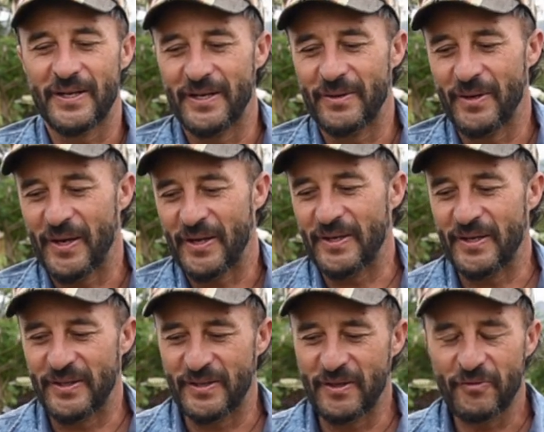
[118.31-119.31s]
a
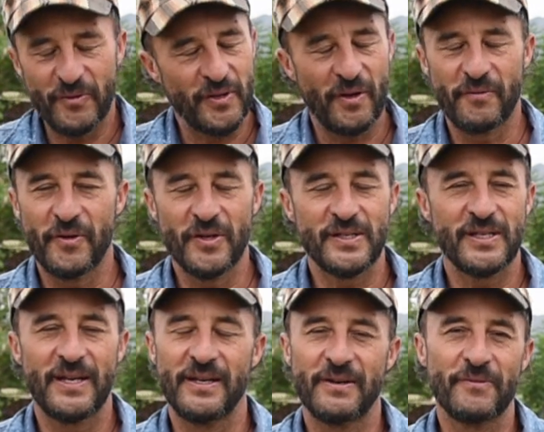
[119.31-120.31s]
different
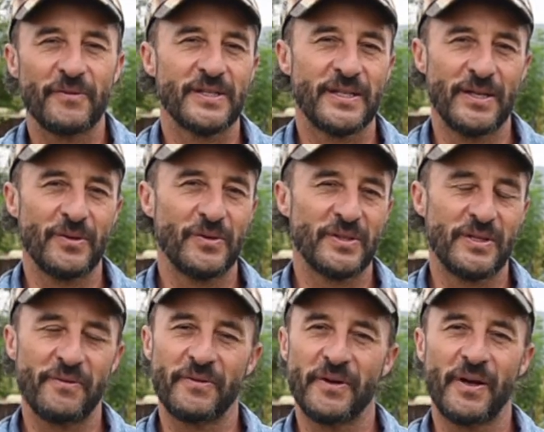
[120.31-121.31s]
diversity, different skills,
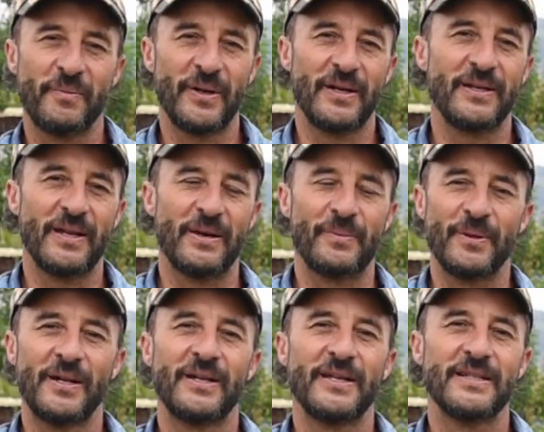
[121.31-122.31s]
different
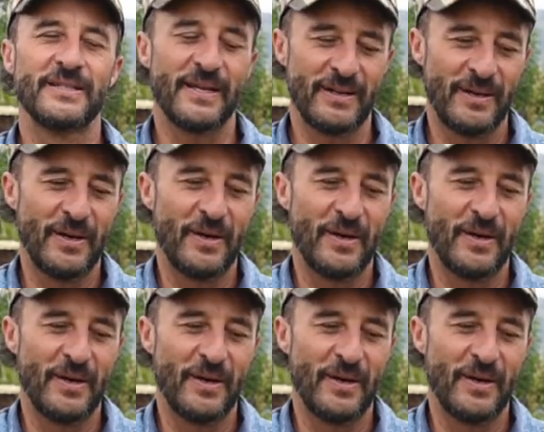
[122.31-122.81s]
abilities that